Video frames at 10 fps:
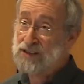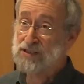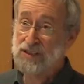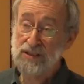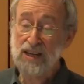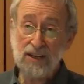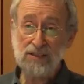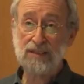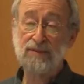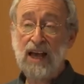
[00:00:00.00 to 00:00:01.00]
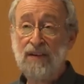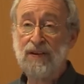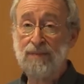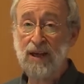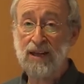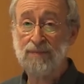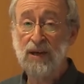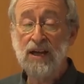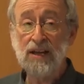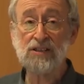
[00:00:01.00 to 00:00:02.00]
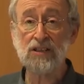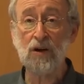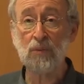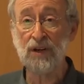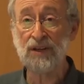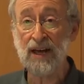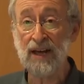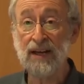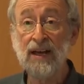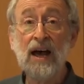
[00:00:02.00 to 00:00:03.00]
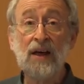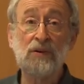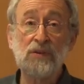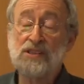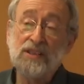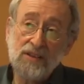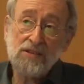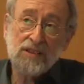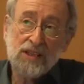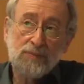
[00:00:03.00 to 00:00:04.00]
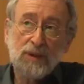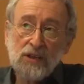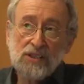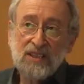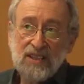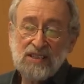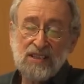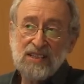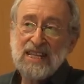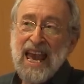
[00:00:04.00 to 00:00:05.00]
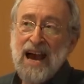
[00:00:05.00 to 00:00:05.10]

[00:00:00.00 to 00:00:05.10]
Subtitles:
it doesn't say cafe babe in slot 1 there, and the reason it doesn't is because this is the